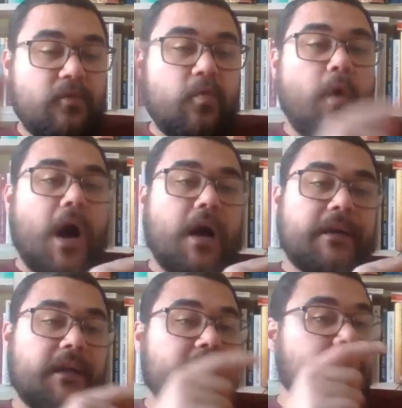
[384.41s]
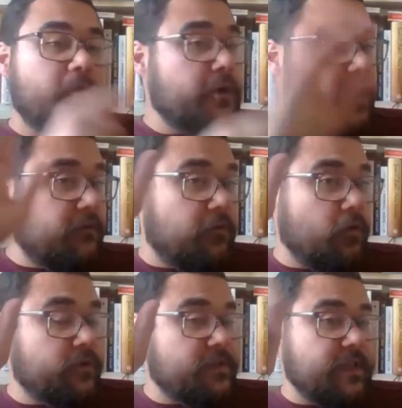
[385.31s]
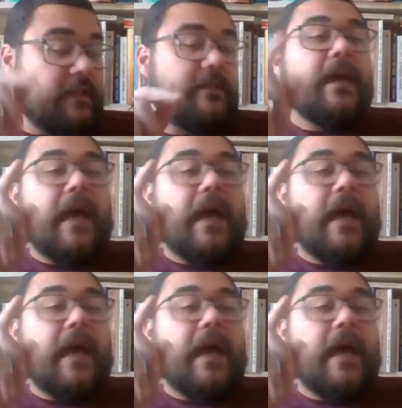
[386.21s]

who are not working for the state.